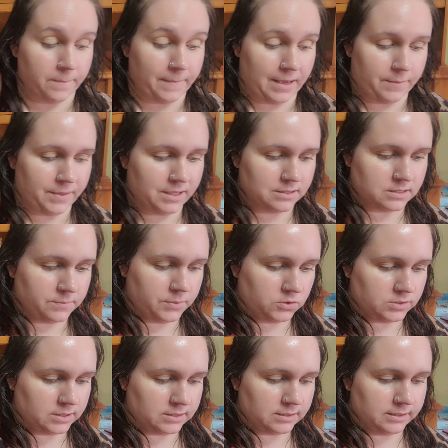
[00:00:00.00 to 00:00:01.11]
Maybe,
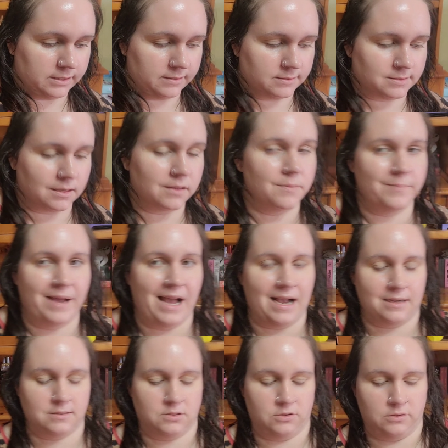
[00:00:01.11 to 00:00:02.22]
supposedly. It's on the
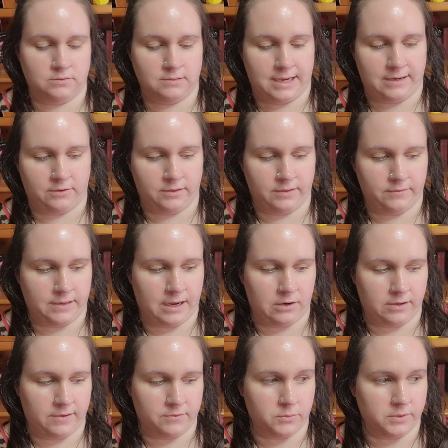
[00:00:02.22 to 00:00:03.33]
back, so I don't
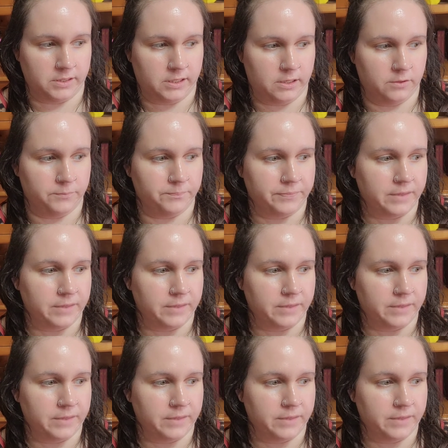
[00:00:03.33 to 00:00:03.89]
ever really know.